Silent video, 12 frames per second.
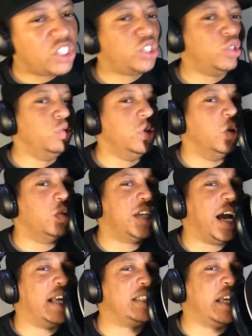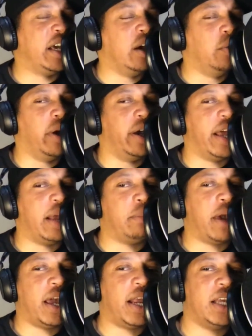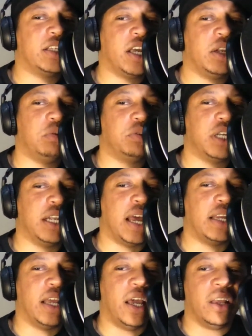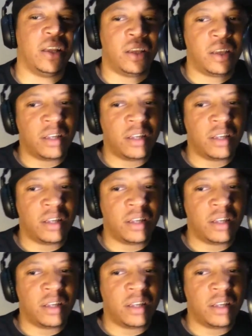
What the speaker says: You know goddamn well that man ain't say no shit like that.